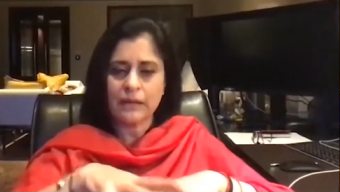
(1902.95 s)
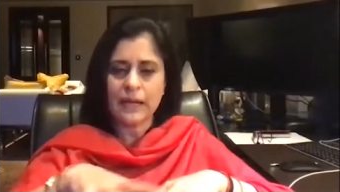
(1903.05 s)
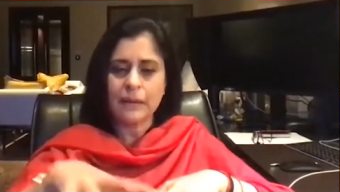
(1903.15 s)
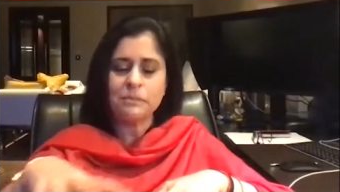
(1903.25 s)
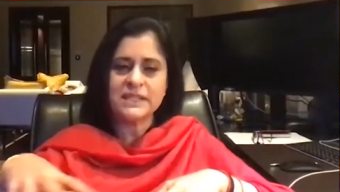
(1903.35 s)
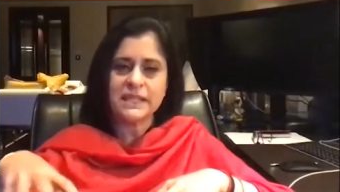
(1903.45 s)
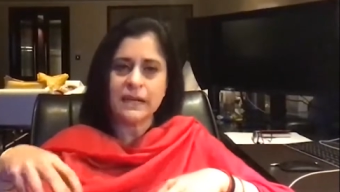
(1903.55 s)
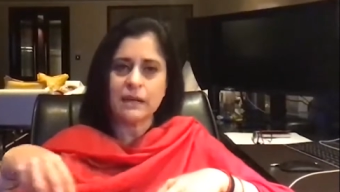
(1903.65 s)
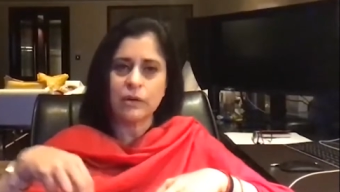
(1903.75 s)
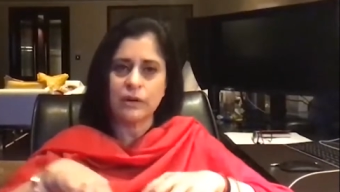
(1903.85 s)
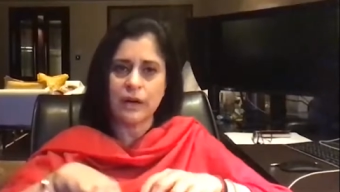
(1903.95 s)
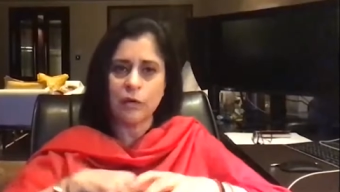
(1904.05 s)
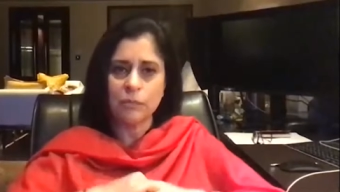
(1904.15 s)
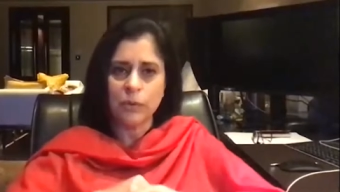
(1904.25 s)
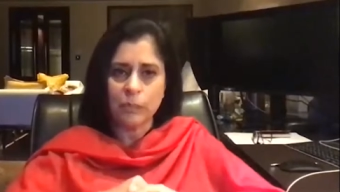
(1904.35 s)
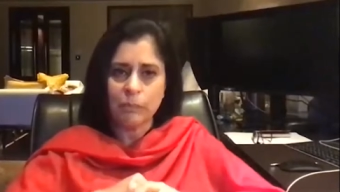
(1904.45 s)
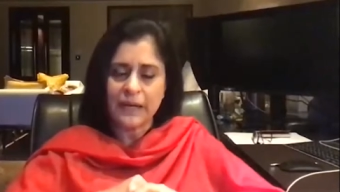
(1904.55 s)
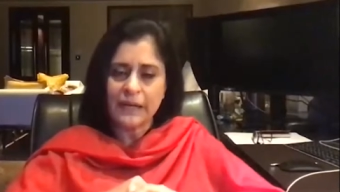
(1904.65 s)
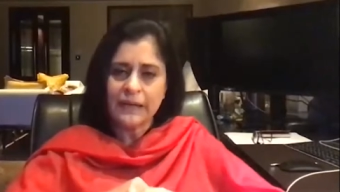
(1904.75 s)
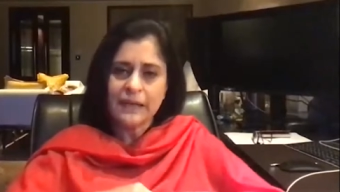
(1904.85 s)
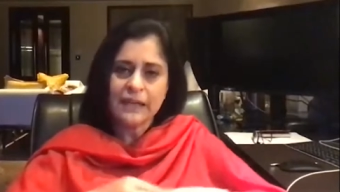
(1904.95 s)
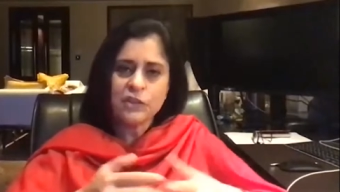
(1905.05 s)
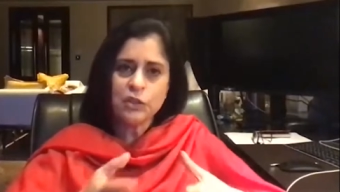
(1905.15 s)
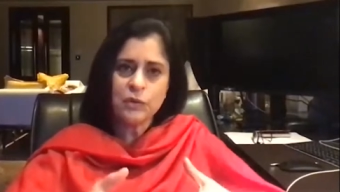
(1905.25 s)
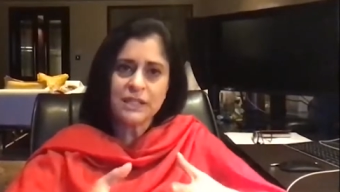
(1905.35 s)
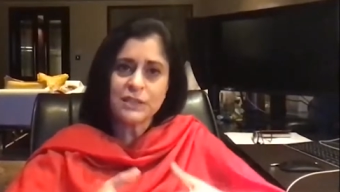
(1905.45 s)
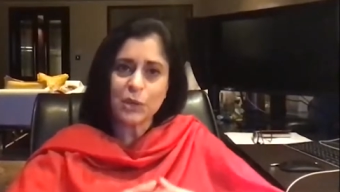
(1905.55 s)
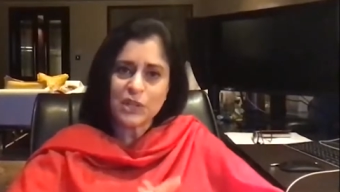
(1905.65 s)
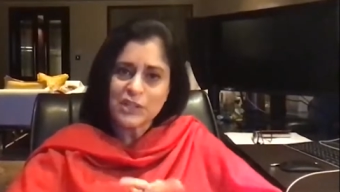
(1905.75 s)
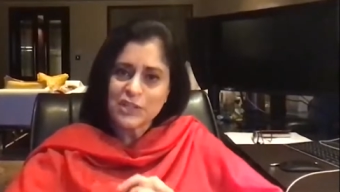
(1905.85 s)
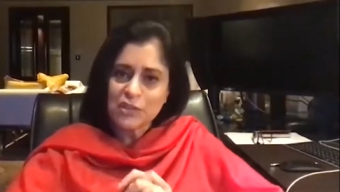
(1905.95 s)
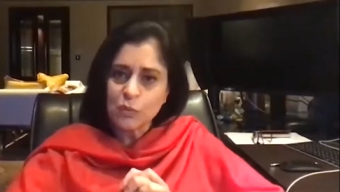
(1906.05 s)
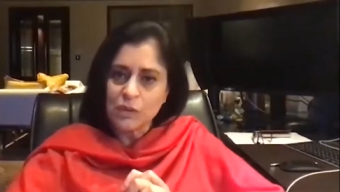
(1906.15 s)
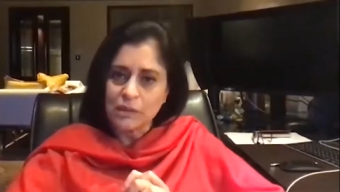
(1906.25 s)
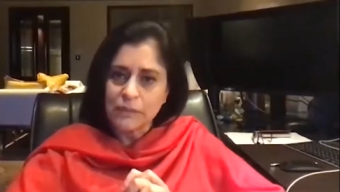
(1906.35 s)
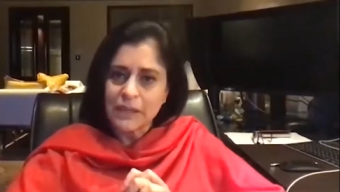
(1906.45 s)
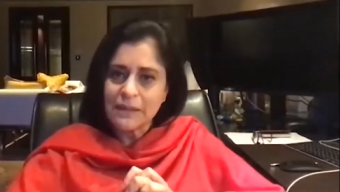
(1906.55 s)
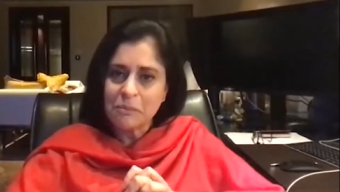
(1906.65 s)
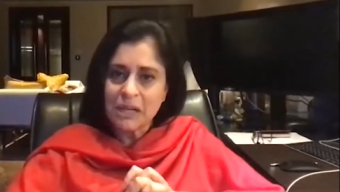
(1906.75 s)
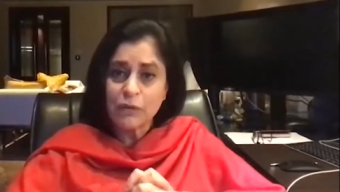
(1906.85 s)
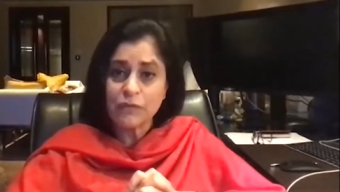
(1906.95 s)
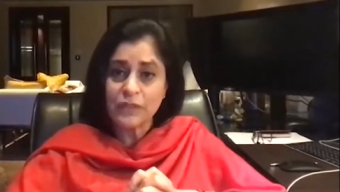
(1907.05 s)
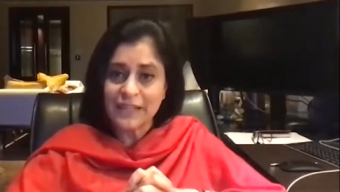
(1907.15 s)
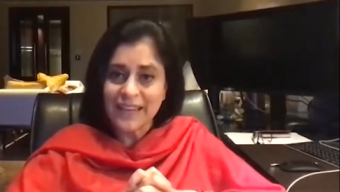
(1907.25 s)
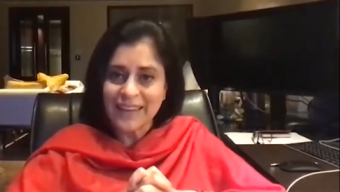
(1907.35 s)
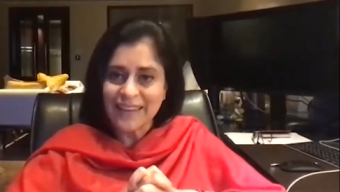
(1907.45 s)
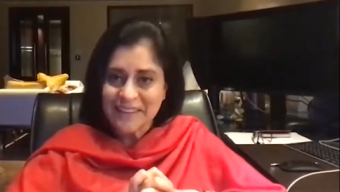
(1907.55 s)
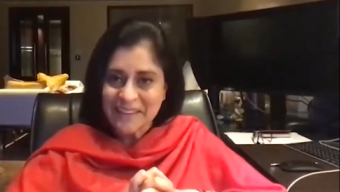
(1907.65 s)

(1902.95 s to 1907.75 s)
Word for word: clumps that are around Bhopal into his daughter's school in the middle of the day